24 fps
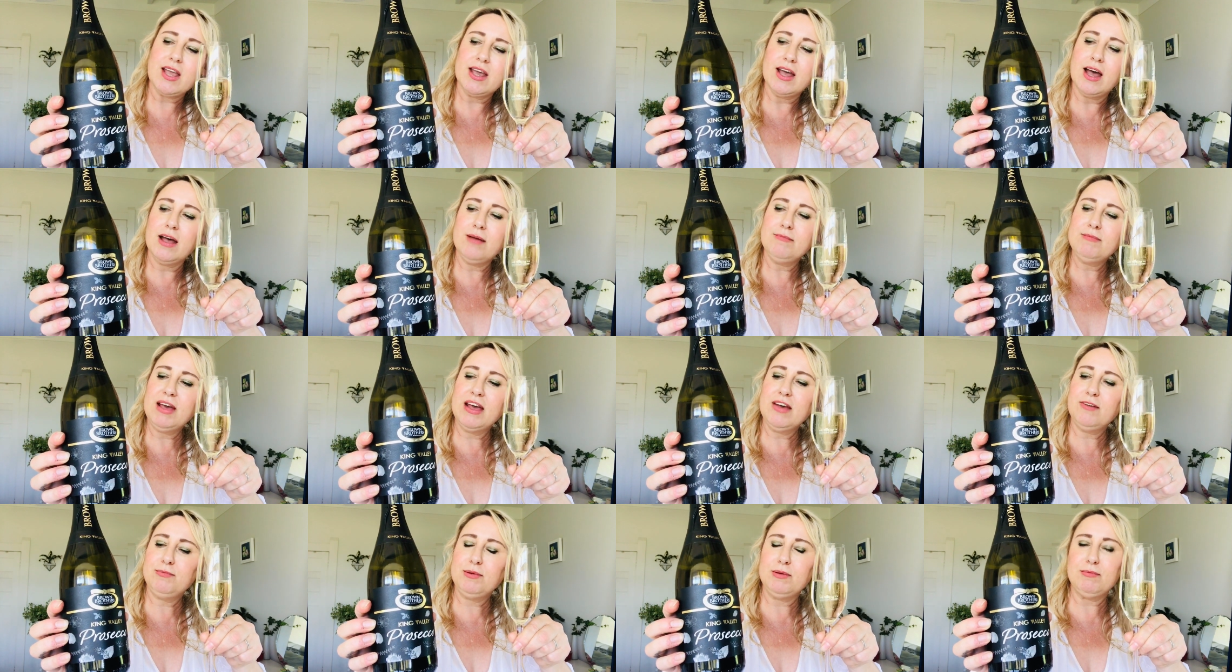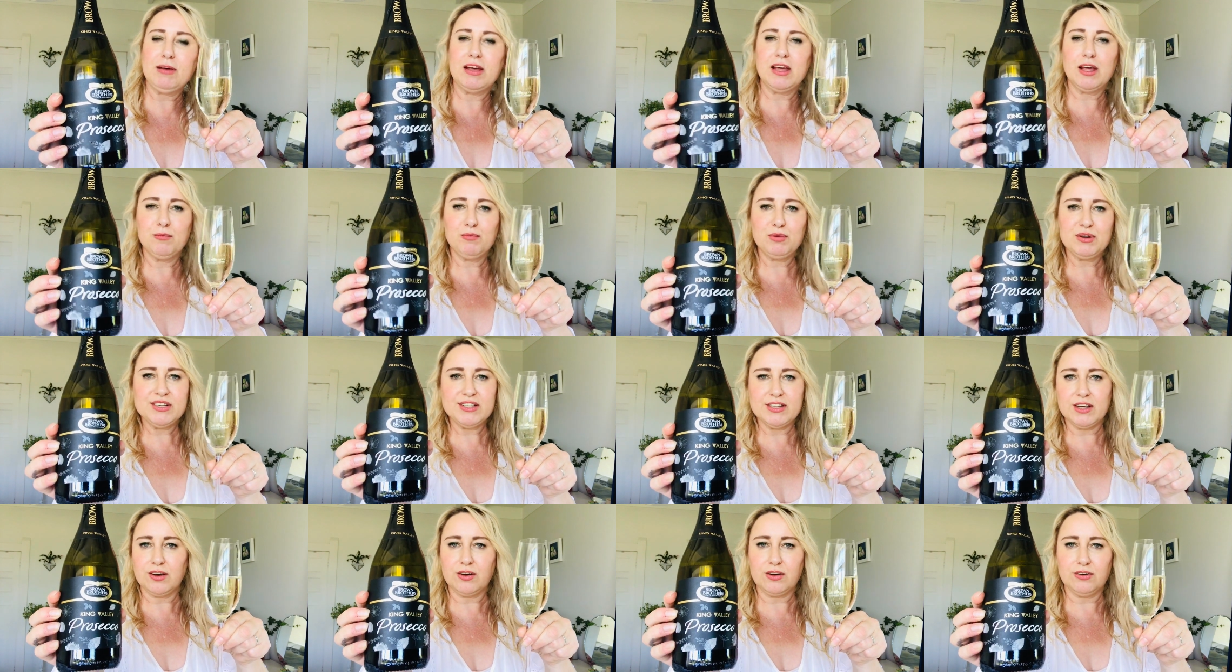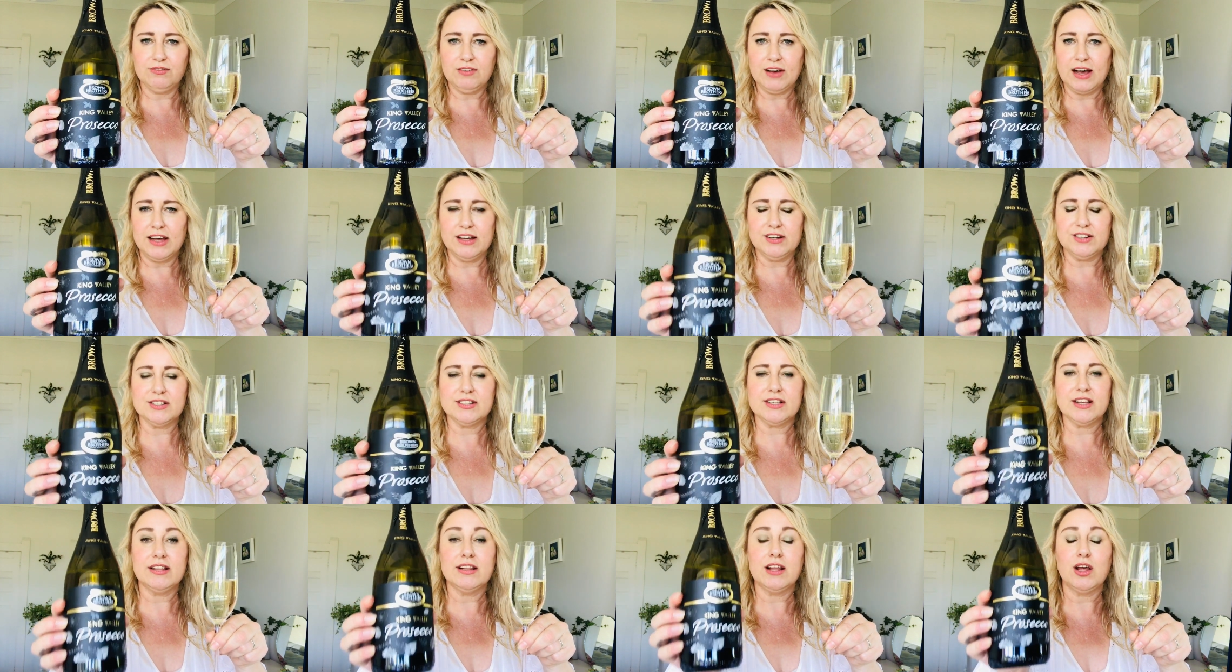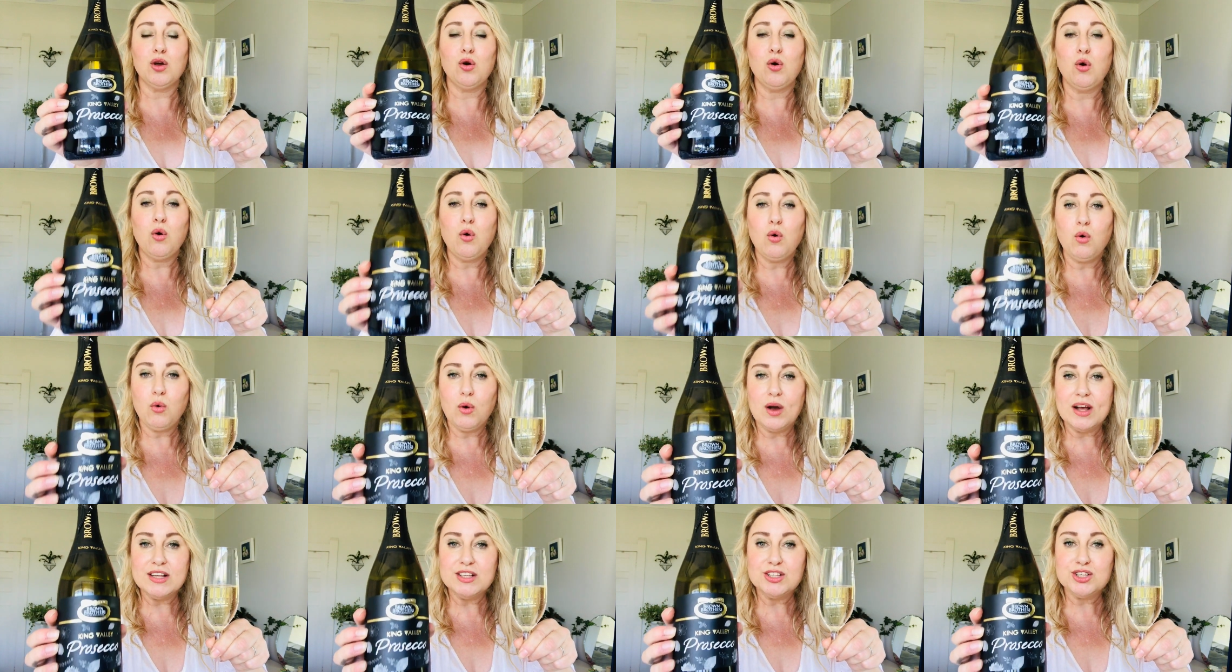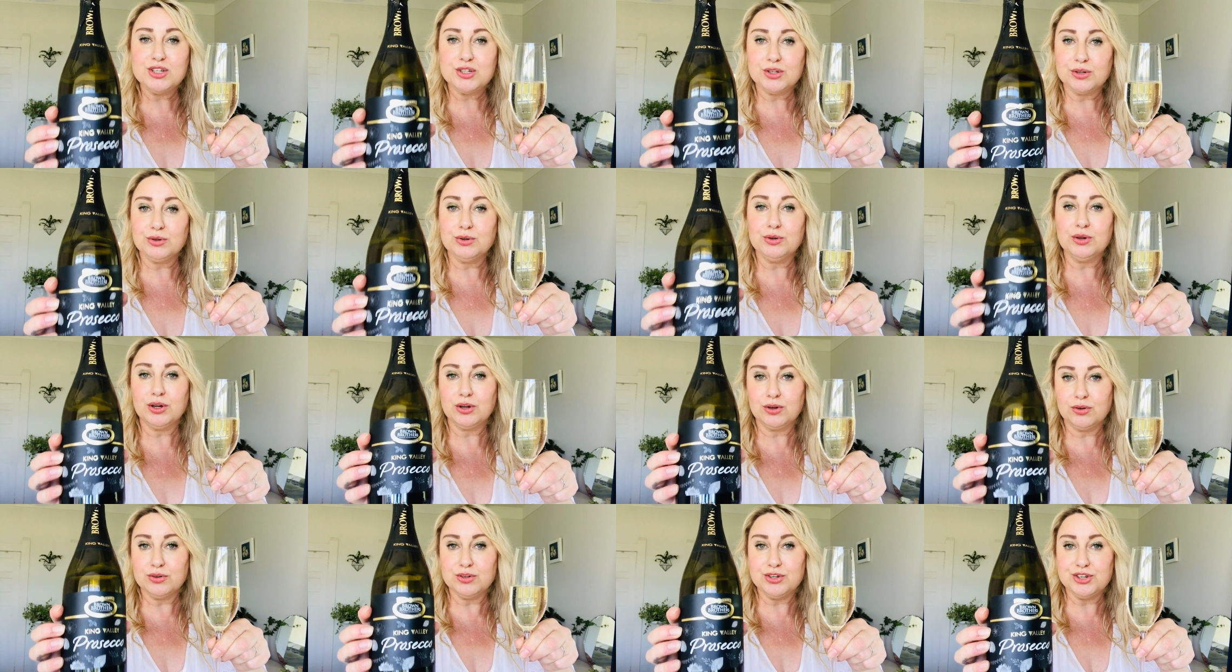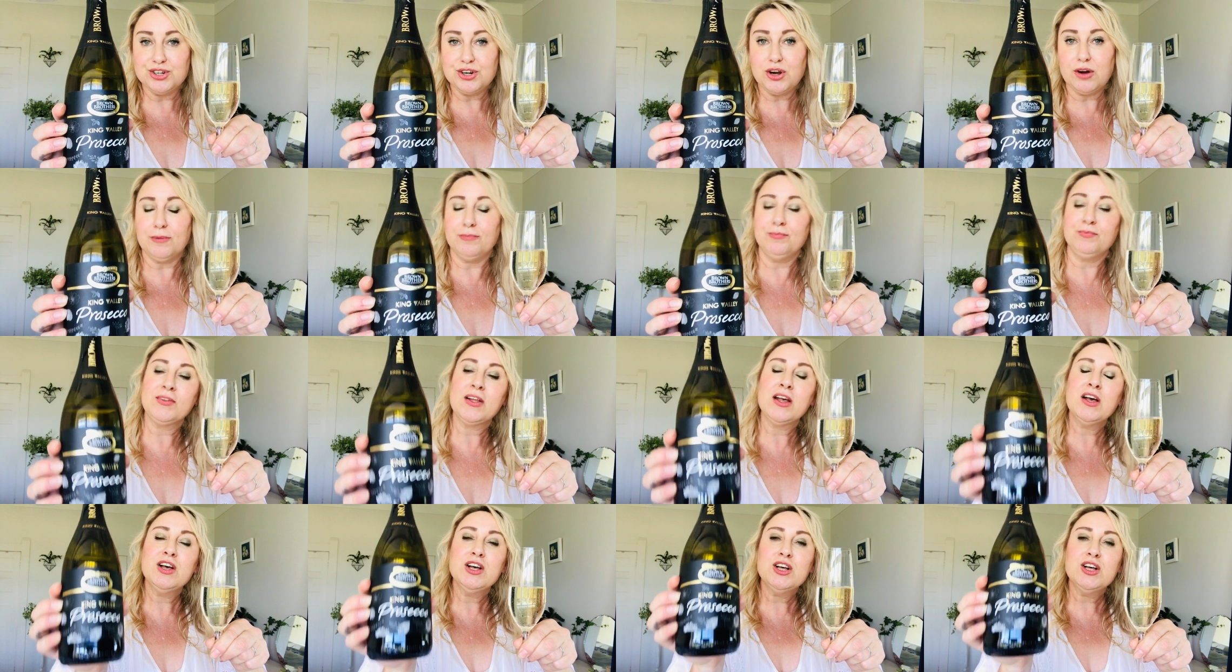have been making Prosecco for ages, and they always do a good job.